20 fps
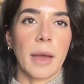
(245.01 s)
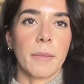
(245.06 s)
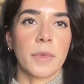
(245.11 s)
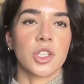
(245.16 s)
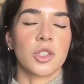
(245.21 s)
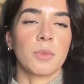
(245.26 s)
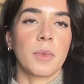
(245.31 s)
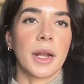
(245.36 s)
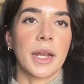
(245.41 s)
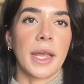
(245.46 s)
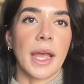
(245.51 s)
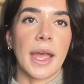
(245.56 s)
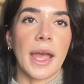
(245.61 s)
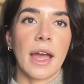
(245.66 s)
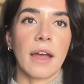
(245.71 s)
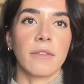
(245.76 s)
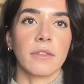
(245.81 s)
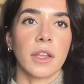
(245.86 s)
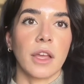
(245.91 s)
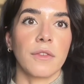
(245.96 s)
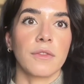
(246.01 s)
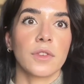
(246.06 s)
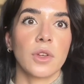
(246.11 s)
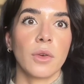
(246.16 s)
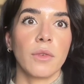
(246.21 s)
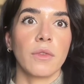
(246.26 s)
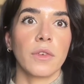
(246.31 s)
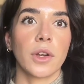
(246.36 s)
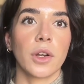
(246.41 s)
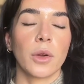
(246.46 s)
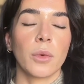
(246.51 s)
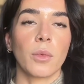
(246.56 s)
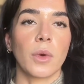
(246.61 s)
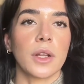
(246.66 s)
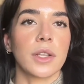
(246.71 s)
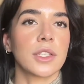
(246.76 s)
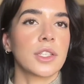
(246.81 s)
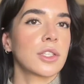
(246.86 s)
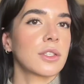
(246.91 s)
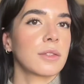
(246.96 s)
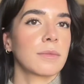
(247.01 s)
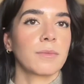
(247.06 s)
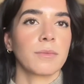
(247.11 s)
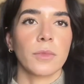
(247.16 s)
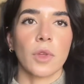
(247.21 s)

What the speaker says: much money I have left over once